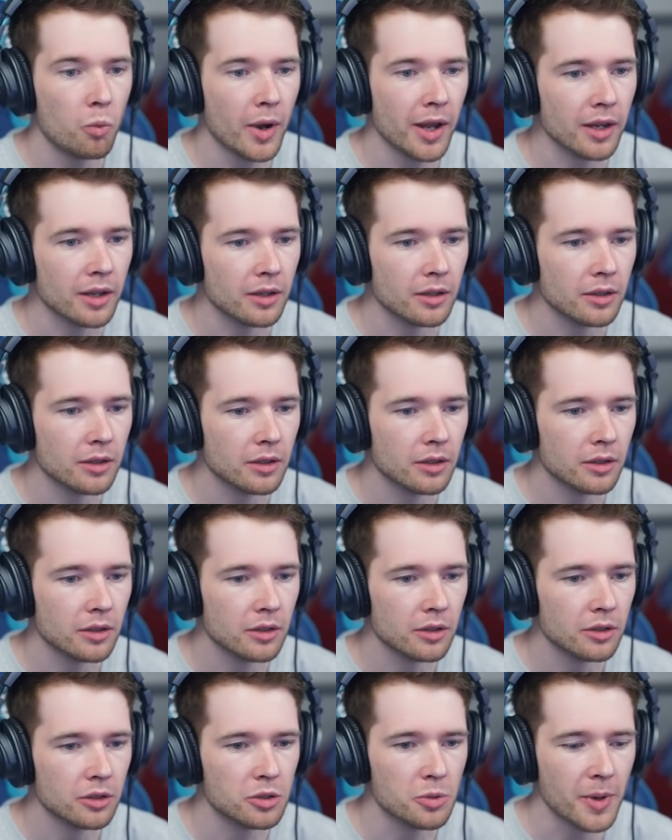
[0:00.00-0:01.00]
wait.
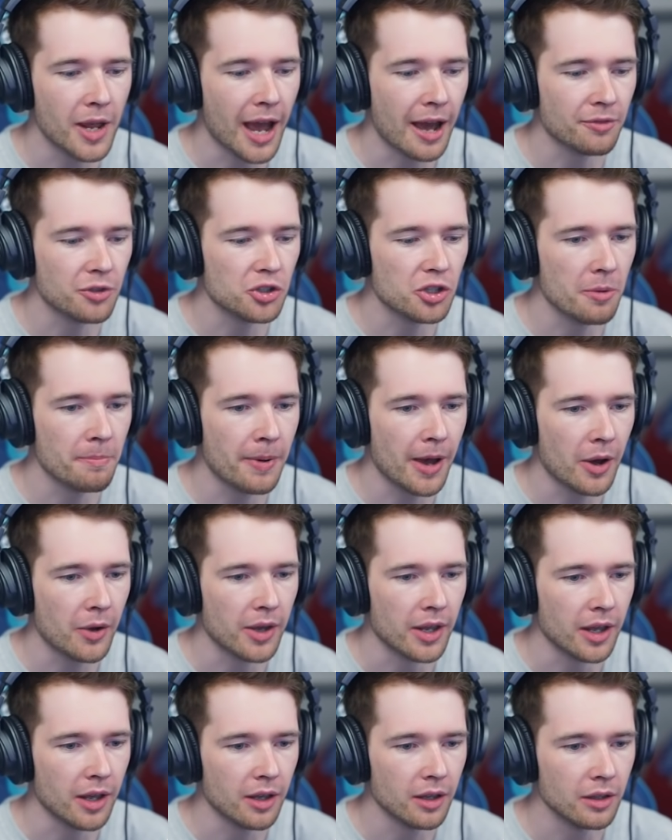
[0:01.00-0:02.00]
Do we have to jump
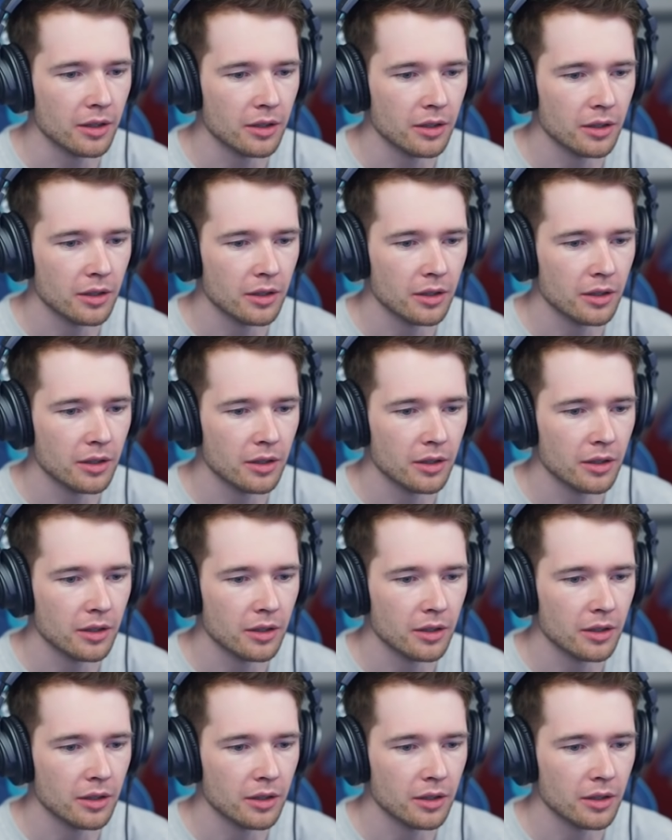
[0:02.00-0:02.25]
out here?